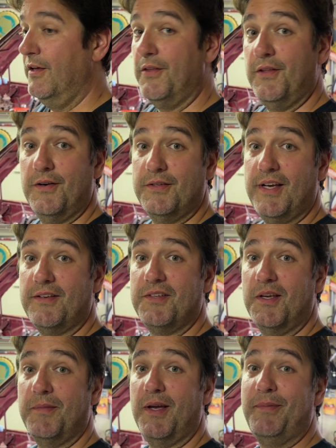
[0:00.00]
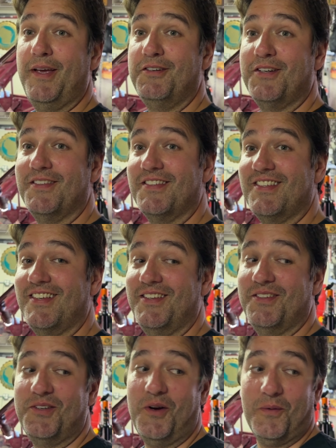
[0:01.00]
they're testing my patience.
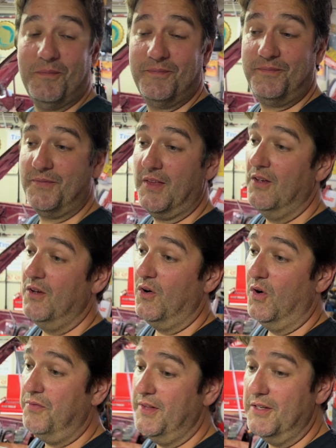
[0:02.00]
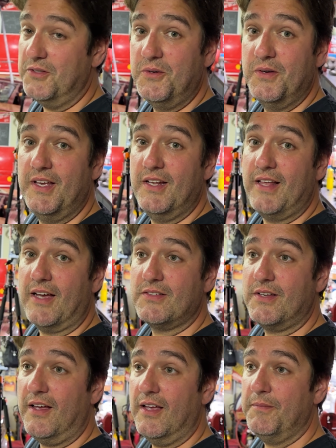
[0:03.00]
So hopefully you tune in next
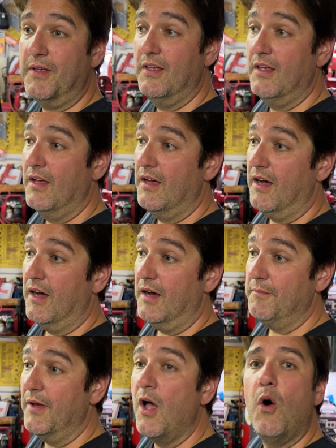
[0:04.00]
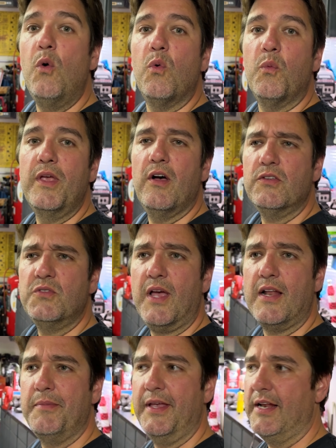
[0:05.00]
time. Um, oh, we also
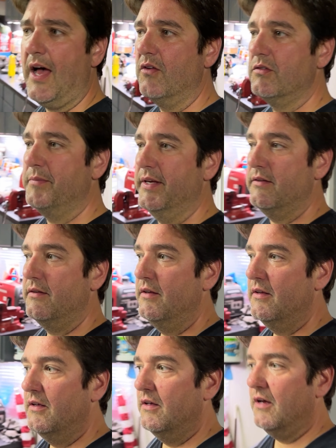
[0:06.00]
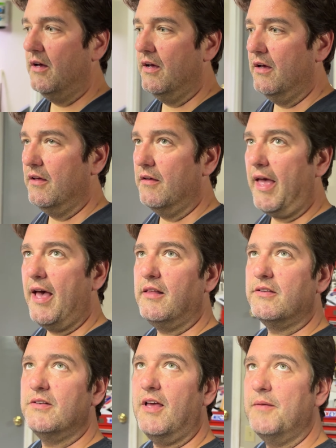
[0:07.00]
got a big announcement.
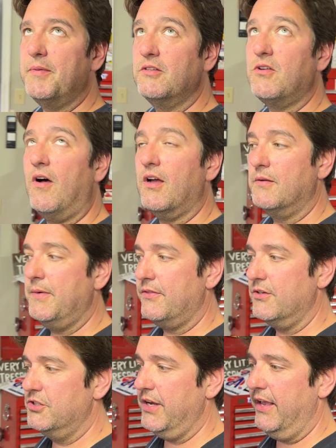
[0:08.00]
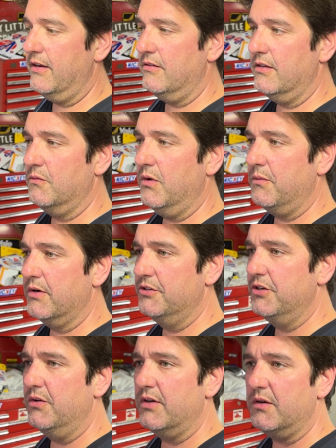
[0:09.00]
Alex and I have been talking about the channel and what we're
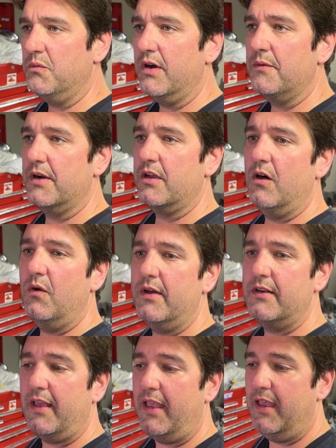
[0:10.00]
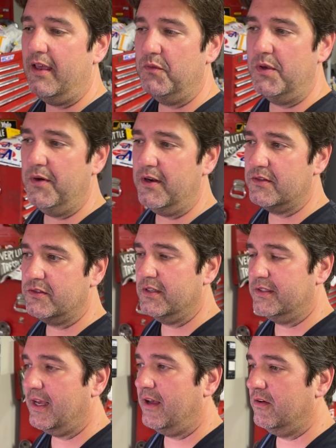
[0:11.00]
doing and where we're going, and we want to
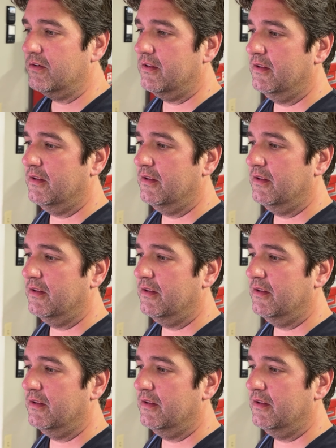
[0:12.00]
sit down,